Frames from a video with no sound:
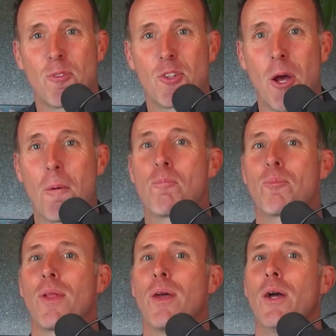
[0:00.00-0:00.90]
So
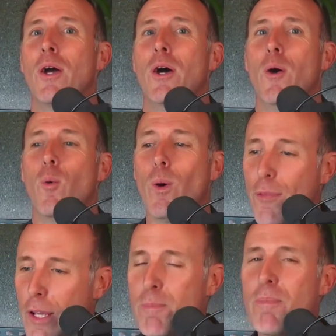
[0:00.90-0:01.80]

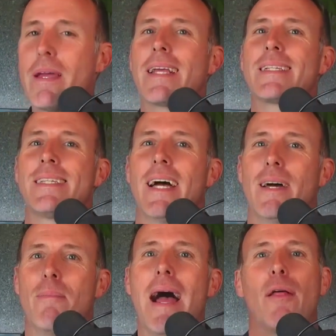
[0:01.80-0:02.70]
with this being
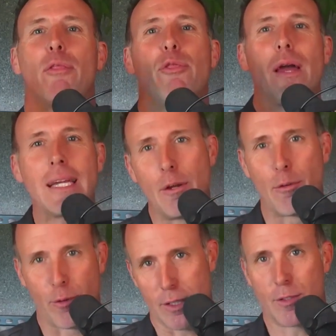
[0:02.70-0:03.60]
said, Matt, thank you
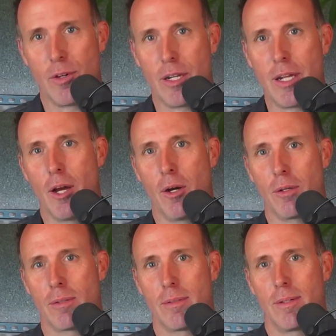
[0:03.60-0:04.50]
for this video.